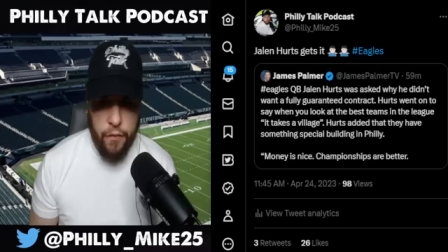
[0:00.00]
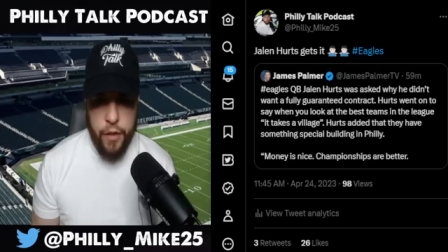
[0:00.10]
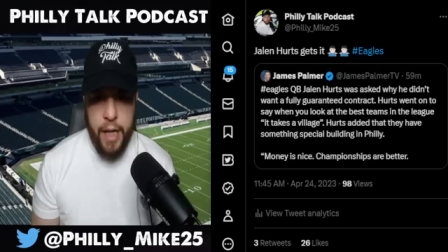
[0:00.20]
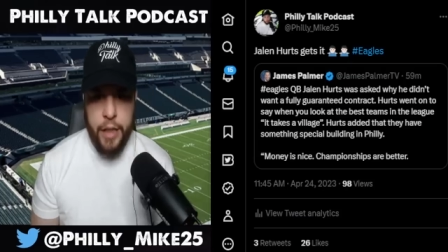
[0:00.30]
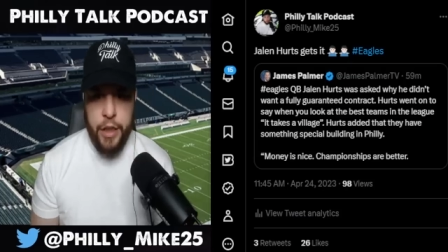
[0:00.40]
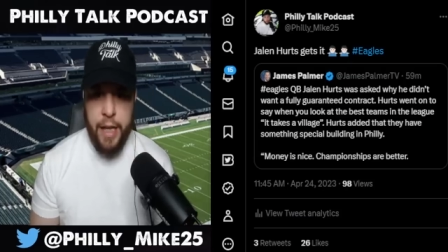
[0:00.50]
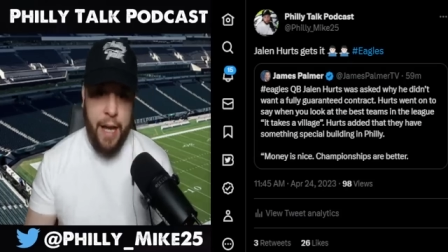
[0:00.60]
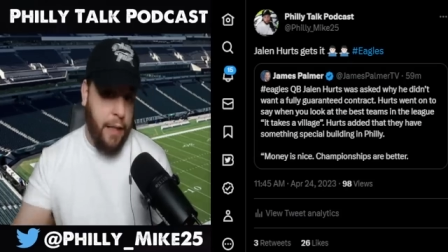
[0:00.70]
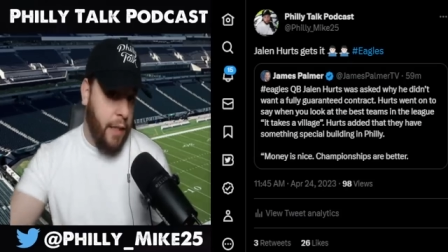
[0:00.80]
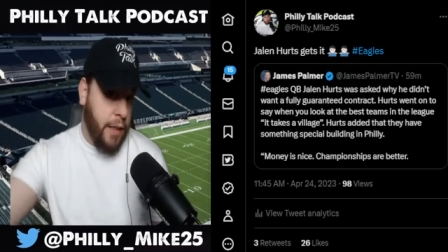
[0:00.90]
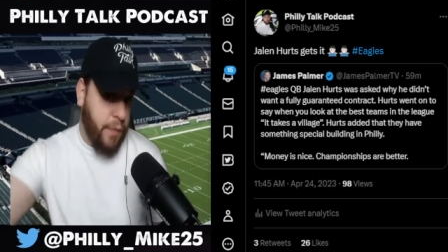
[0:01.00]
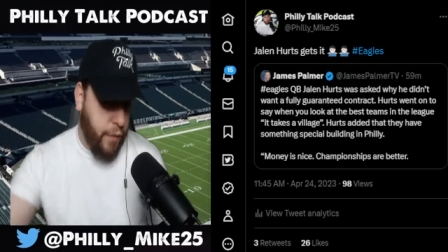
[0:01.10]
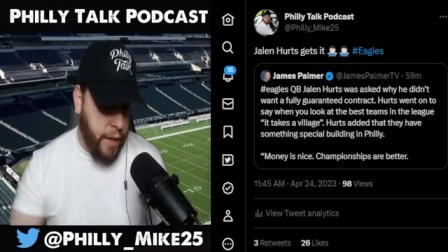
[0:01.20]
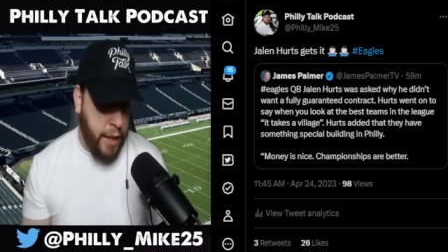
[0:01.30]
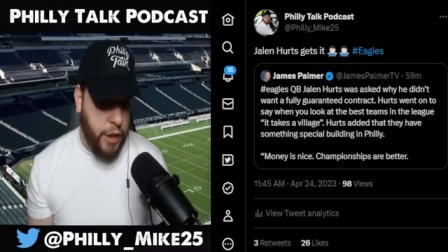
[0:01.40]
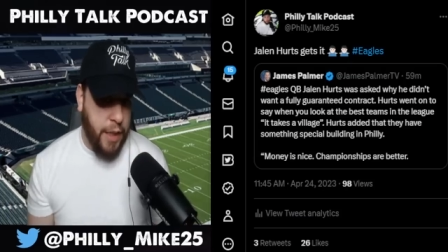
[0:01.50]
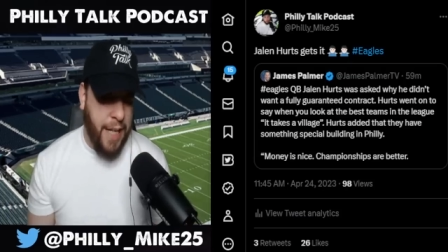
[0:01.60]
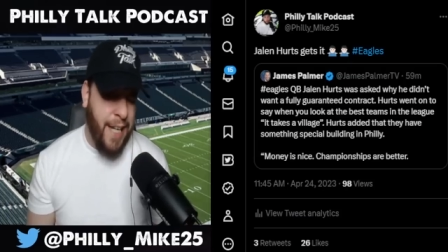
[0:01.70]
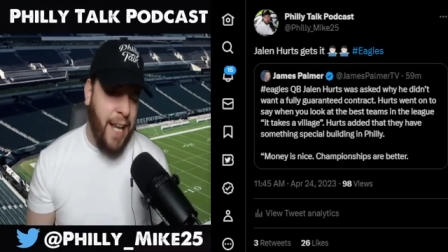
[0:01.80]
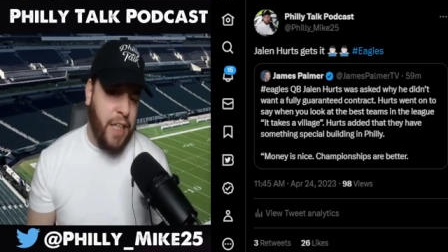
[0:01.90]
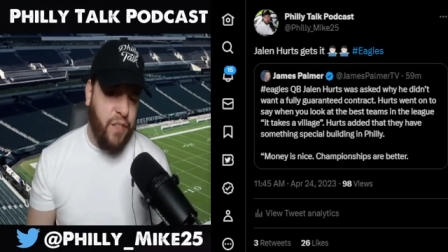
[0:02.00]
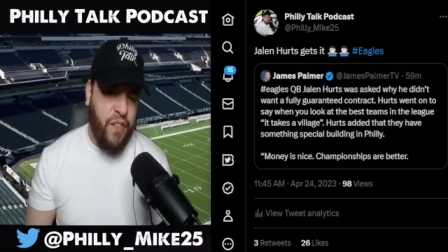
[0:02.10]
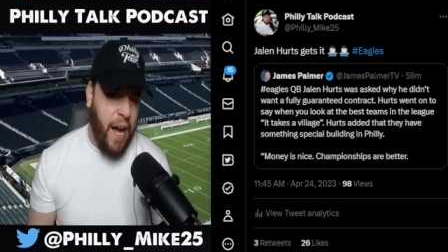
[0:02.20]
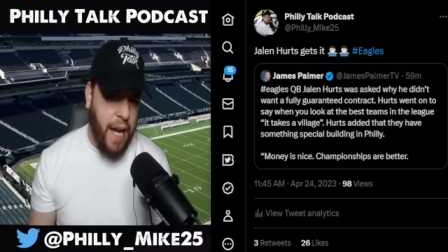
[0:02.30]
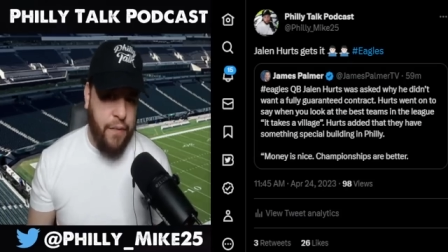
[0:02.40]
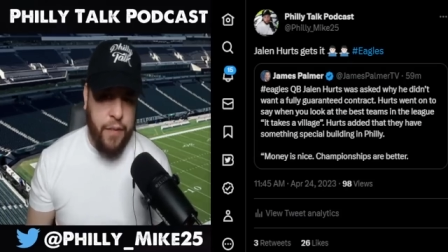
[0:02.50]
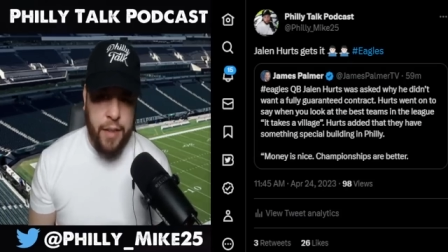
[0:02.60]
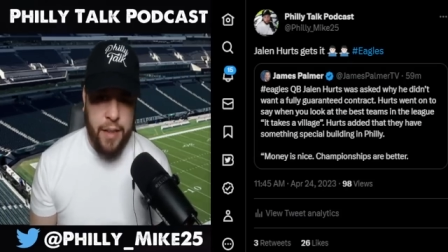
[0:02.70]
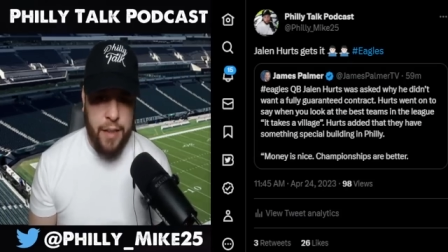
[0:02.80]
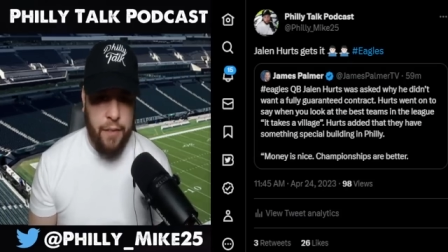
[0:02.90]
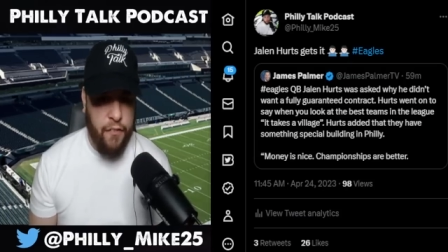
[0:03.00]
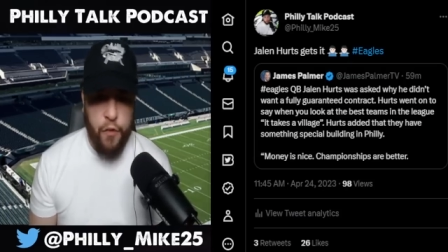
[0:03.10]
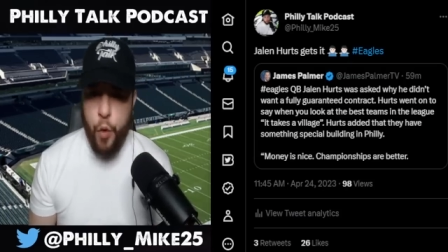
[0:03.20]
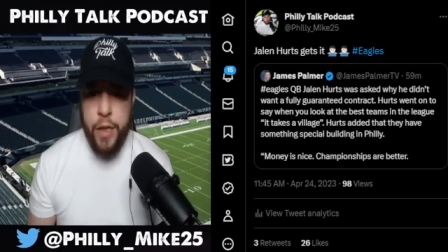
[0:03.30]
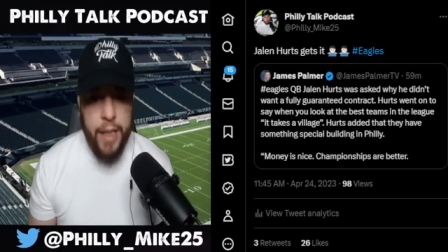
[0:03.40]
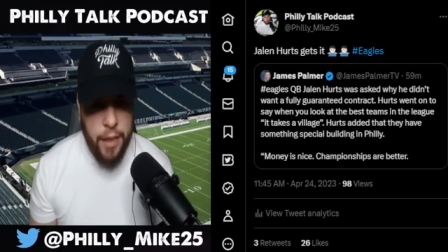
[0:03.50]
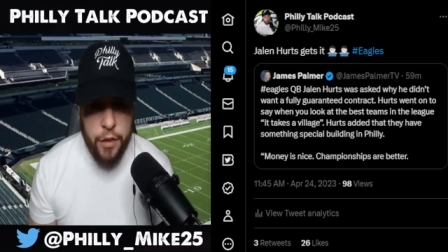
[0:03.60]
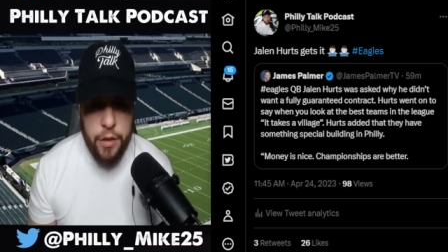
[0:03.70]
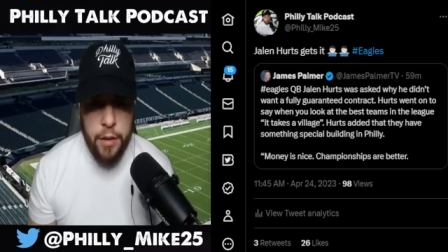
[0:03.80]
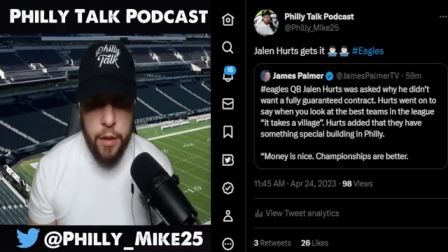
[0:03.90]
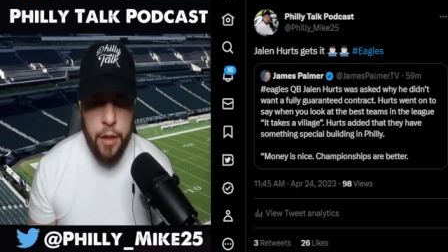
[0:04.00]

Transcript: free agent and this free agent in the next 5-4 years,